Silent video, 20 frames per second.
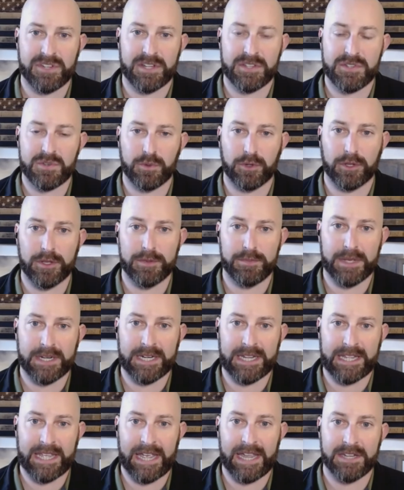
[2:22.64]
since really been
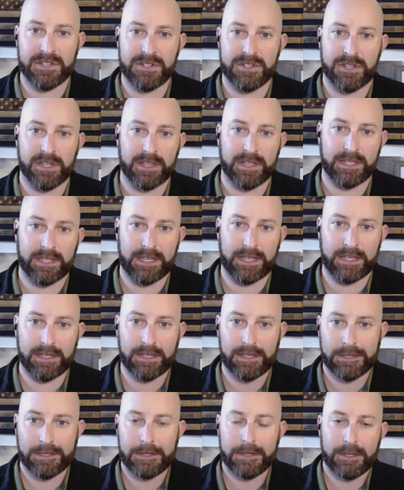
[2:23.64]
engaged in the
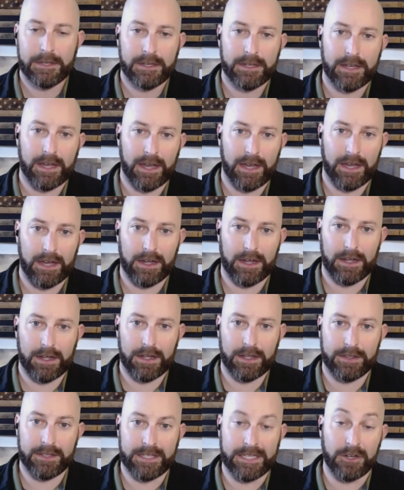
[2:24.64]

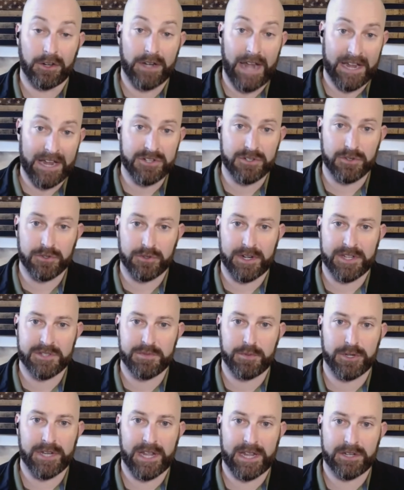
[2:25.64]
international
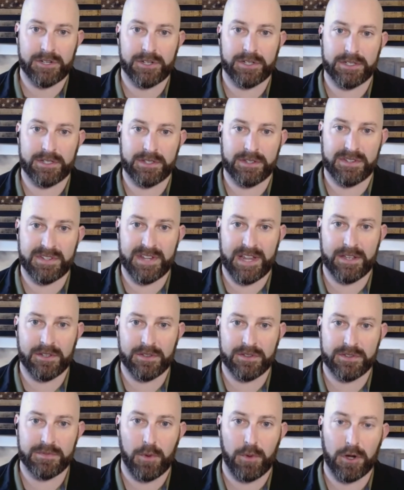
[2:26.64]
transportation,
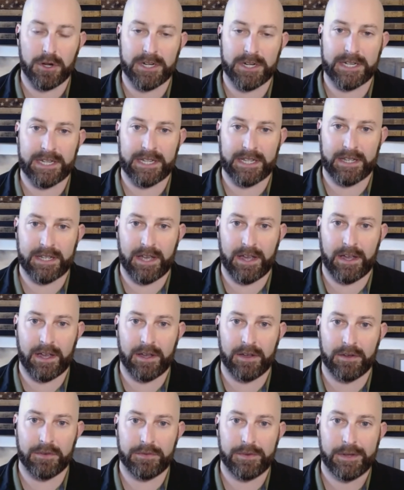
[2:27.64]
sales, marketing
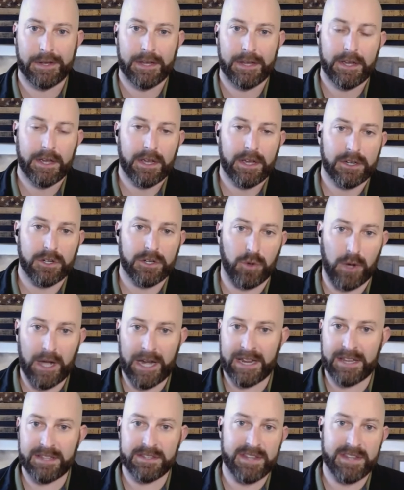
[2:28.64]
of
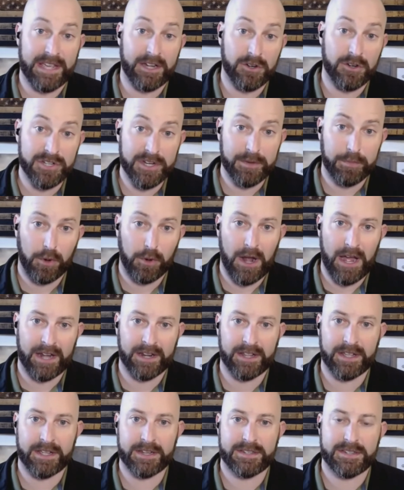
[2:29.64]
grains, energy
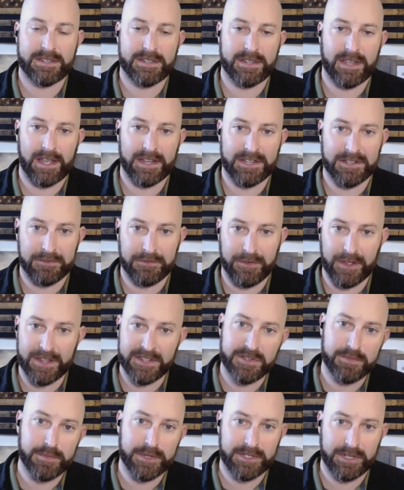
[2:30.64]
products,
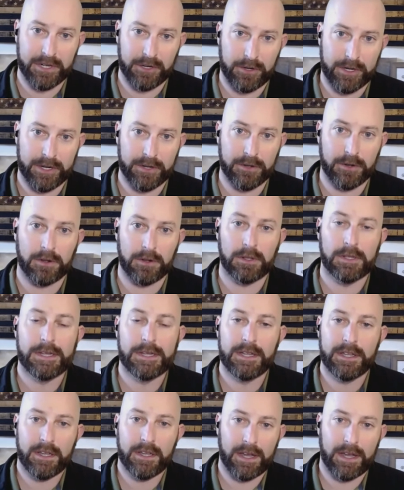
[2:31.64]
defense material,